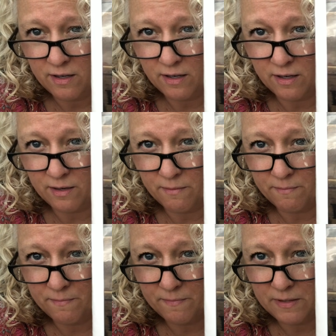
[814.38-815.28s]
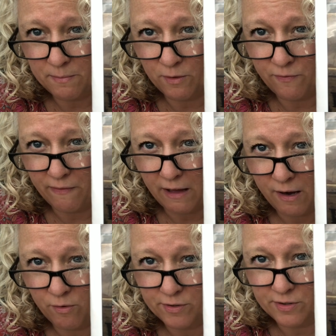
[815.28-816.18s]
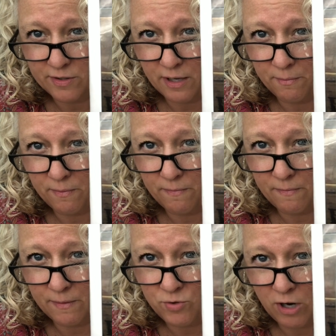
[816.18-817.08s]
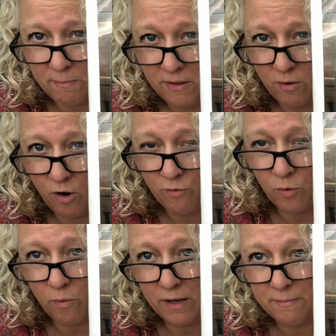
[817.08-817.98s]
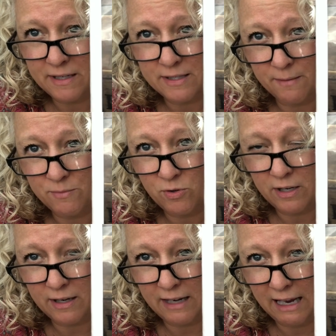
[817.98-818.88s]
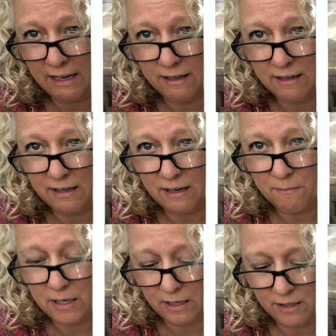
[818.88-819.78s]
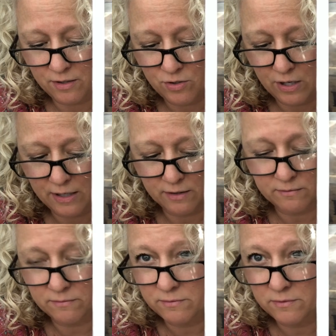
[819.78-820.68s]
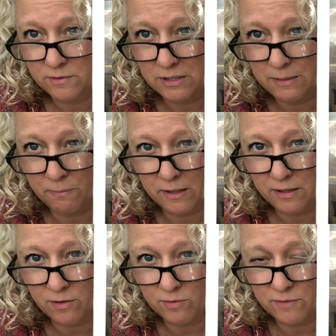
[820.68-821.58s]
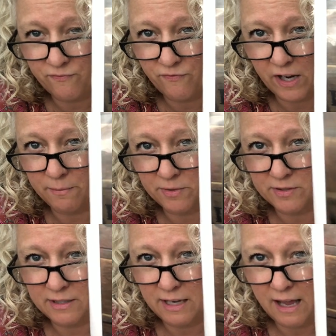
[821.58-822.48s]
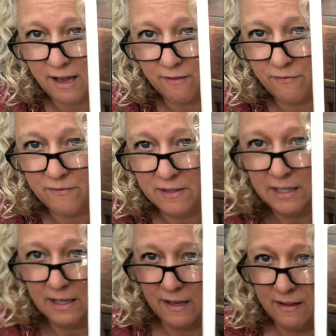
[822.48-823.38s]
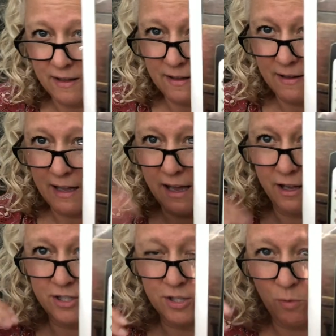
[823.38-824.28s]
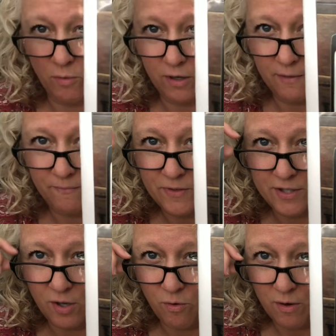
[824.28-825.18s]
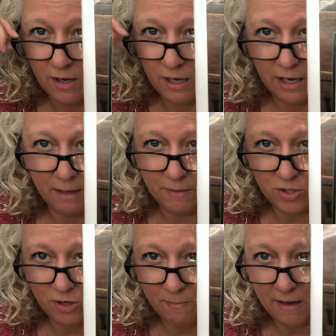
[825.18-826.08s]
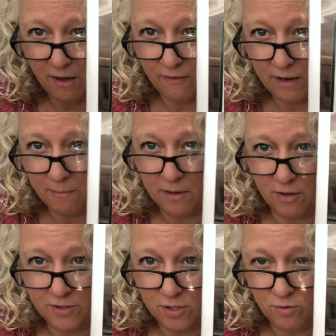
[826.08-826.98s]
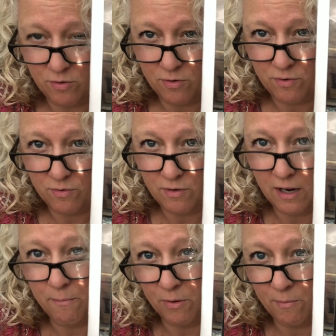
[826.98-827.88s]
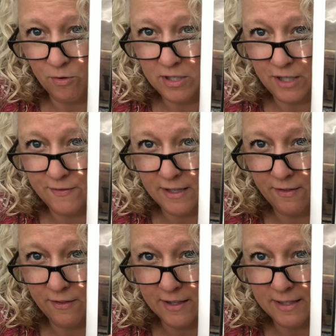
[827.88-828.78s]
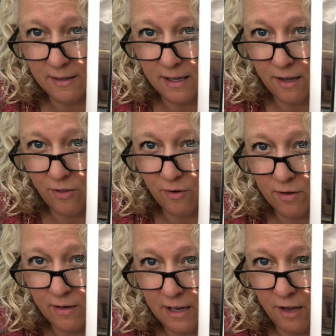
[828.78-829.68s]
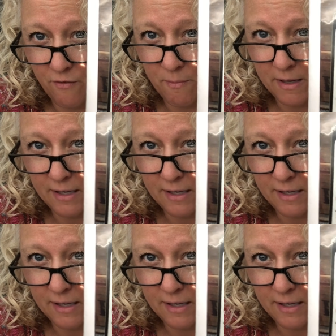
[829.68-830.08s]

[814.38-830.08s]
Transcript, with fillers: um, some little flowers. I'm, I'm dropping the over one because I'm doing it on Aida and I'm not going to try to split those fibers in half. Eh, it just won't work. So I'm going to drop it out and then I'm going to also and put motifs and then this other alphabet